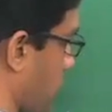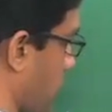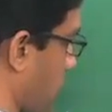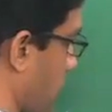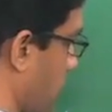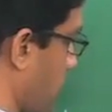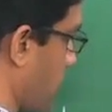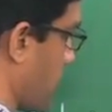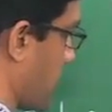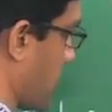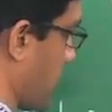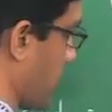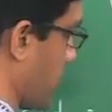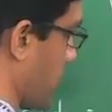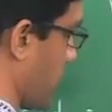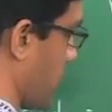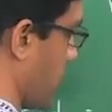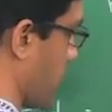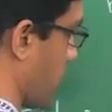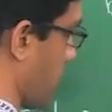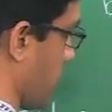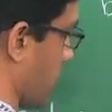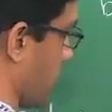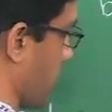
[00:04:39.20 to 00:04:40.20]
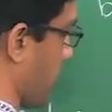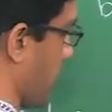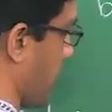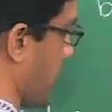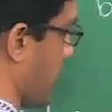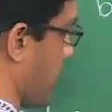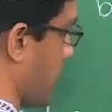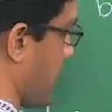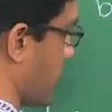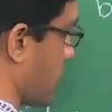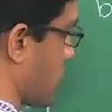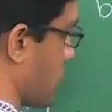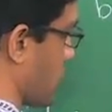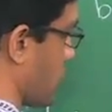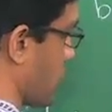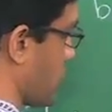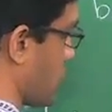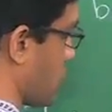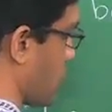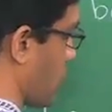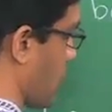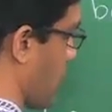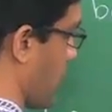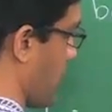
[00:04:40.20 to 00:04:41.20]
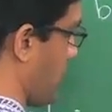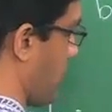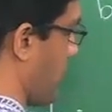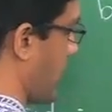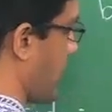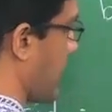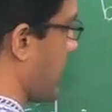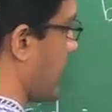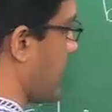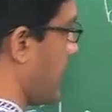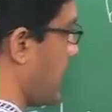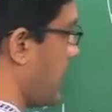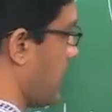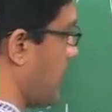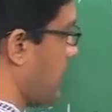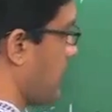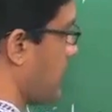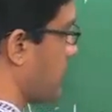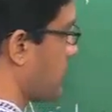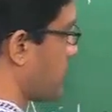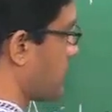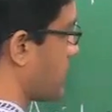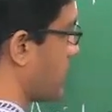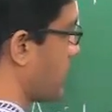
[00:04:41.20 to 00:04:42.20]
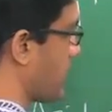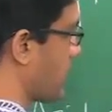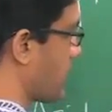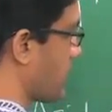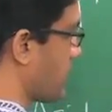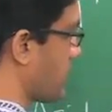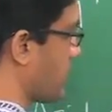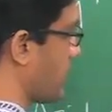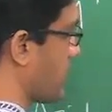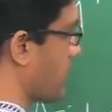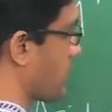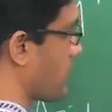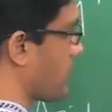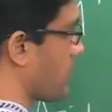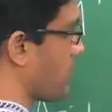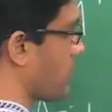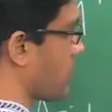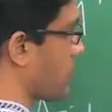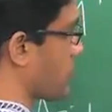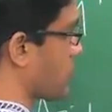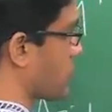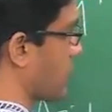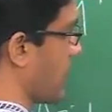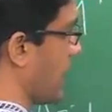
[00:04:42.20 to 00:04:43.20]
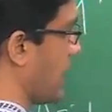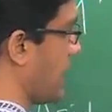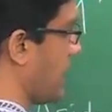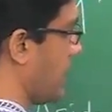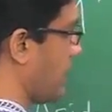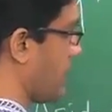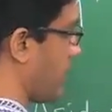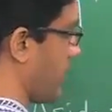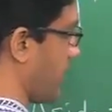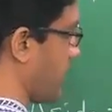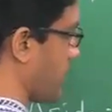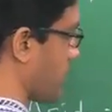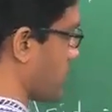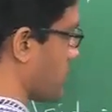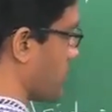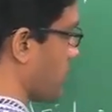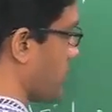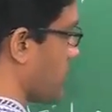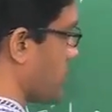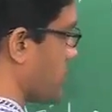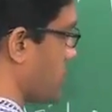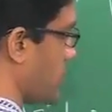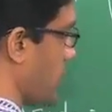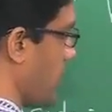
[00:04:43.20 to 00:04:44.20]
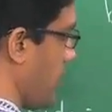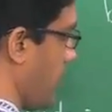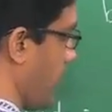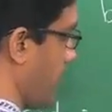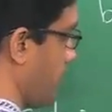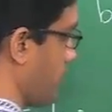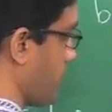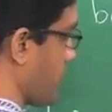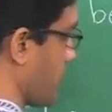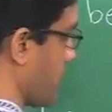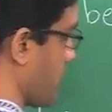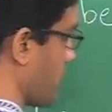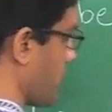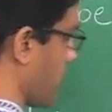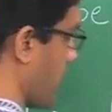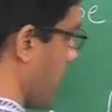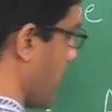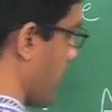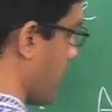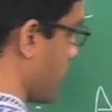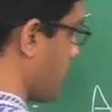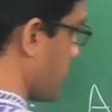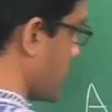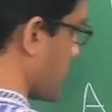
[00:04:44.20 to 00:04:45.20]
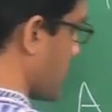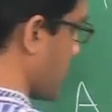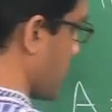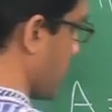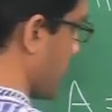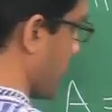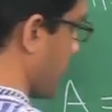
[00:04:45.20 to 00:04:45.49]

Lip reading: the determinant of the matrix, so it's 1 by the determinant, remember, was AD minus BC times